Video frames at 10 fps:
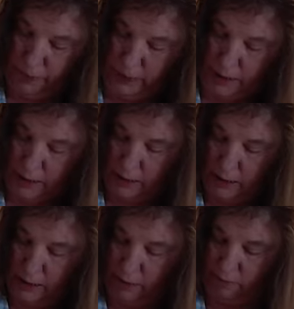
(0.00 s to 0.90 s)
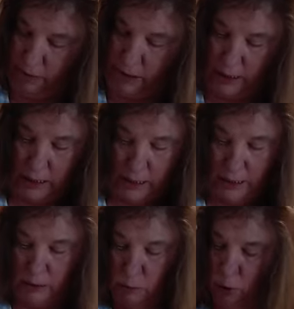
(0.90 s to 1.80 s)
And if you think it
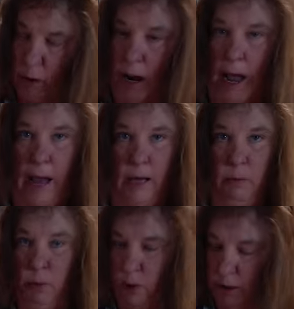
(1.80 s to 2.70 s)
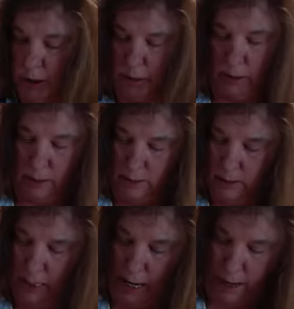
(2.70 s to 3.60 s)
needs more, add more to it.
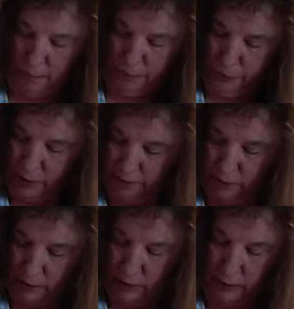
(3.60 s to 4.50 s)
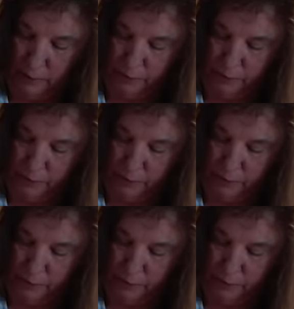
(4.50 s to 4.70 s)
Yeah, definitely.